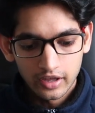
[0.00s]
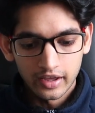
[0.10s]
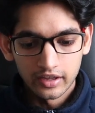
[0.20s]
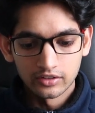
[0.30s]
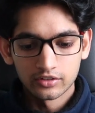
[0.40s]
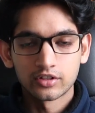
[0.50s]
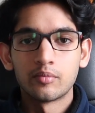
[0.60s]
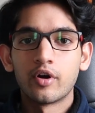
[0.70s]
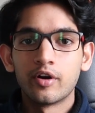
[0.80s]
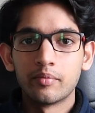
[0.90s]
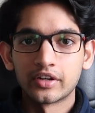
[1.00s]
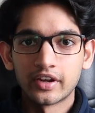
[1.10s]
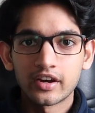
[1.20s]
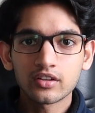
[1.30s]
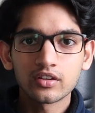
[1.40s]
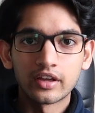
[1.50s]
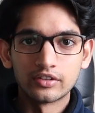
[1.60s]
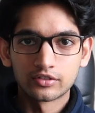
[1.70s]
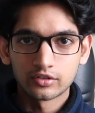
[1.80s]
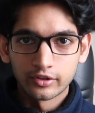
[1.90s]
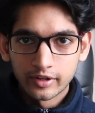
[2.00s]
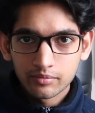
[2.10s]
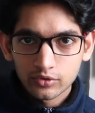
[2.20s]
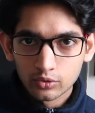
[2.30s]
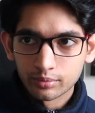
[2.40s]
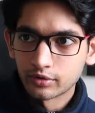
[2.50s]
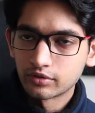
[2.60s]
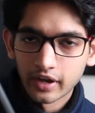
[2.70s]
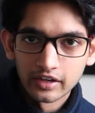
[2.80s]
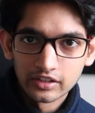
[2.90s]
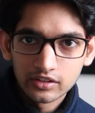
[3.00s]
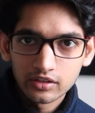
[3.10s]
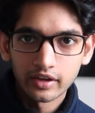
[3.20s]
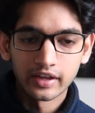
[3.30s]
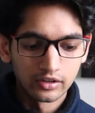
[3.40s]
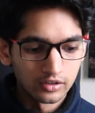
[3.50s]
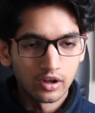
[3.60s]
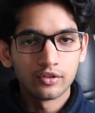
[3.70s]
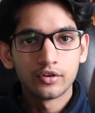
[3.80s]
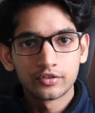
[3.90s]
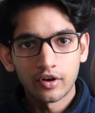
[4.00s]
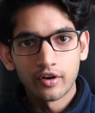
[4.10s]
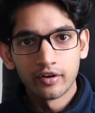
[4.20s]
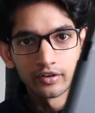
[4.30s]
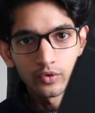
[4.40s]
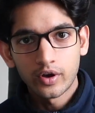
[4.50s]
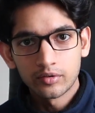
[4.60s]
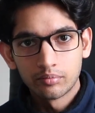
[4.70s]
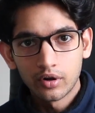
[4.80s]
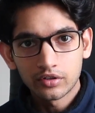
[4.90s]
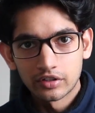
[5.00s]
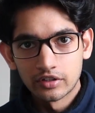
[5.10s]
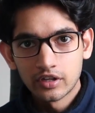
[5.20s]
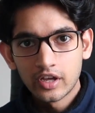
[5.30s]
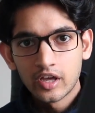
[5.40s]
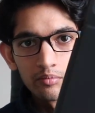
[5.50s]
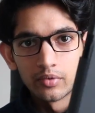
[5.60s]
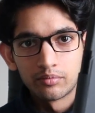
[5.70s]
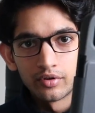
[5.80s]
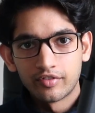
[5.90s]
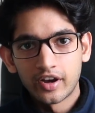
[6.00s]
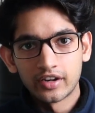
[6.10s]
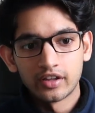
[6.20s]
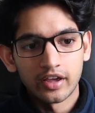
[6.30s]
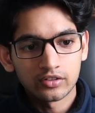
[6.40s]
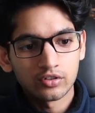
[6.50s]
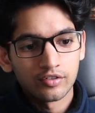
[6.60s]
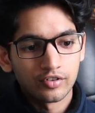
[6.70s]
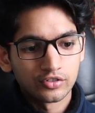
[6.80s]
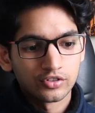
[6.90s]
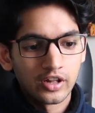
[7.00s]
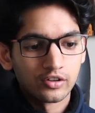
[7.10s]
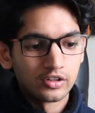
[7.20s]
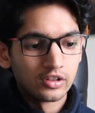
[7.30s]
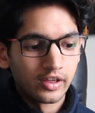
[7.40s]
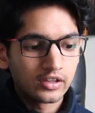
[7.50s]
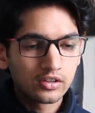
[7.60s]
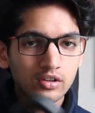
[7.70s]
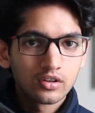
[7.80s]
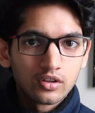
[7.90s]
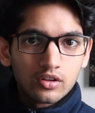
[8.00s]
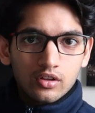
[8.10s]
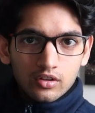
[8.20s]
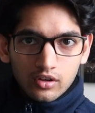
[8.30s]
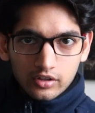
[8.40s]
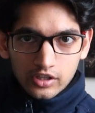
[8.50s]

And some are magnetic and slim, super tiny, and others are quite bulky but provide extra functionality like a